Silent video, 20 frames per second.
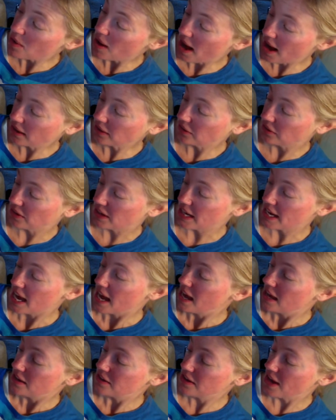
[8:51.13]
hungry
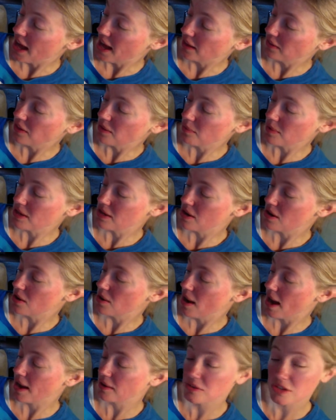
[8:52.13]
now that we know
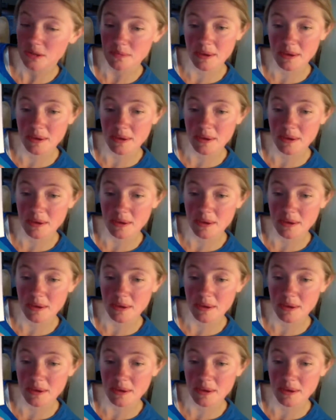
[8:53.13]
how to